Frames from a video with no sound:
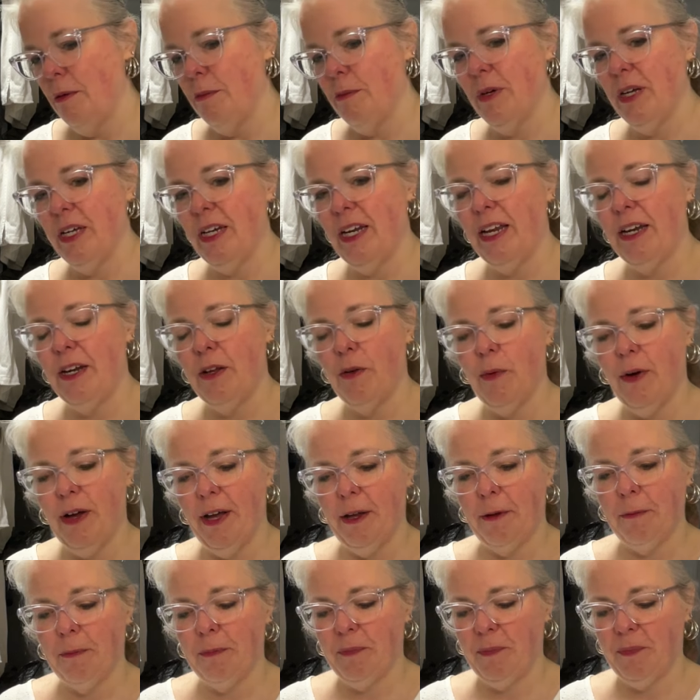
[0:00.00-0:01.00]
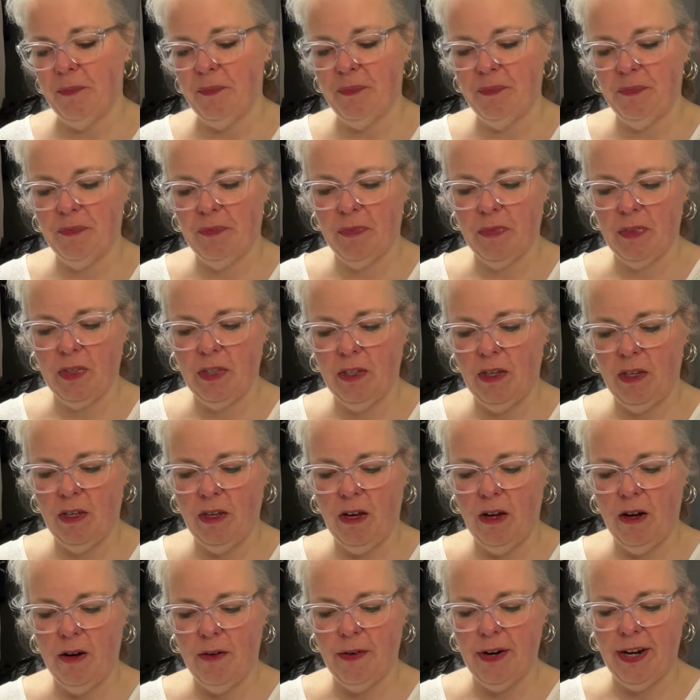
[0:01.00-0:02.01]
But anyway,
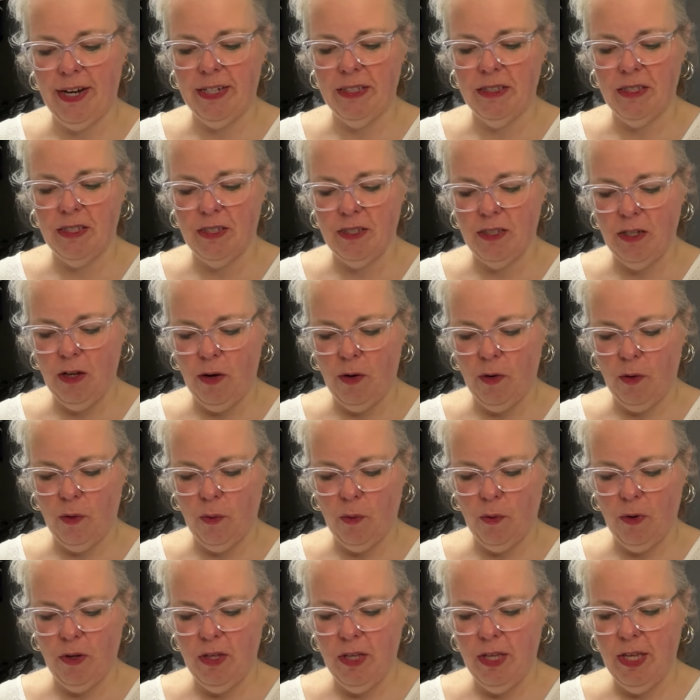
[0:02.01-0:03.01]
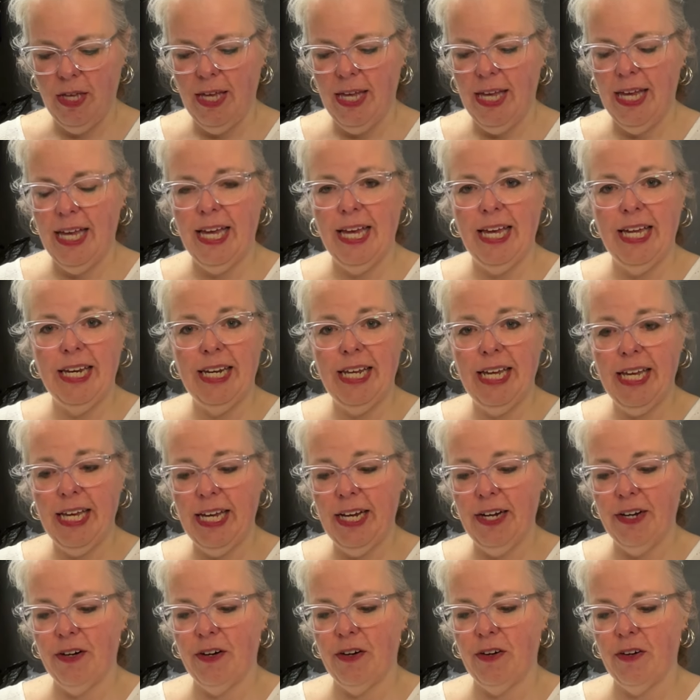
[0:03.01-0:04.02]
all right, so in
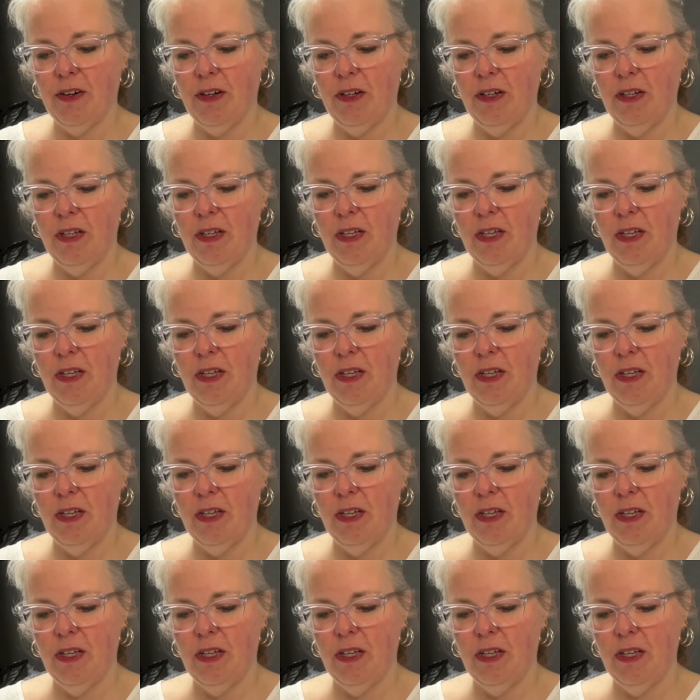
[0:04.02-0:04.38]
here,